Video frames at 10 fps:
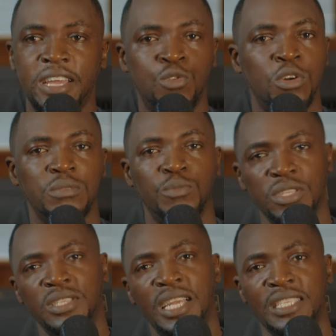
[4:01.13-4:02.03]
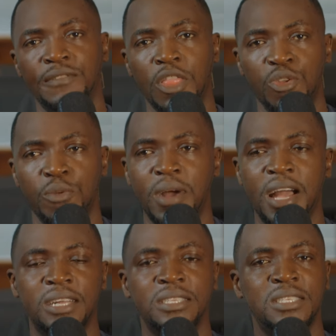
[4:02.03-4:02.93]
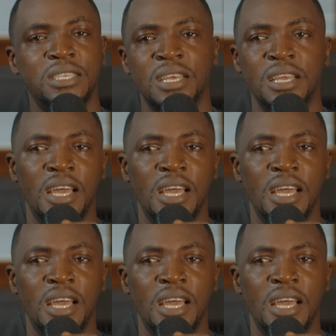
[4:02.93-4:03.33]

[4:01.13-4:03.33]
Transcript: It got monetized after three months.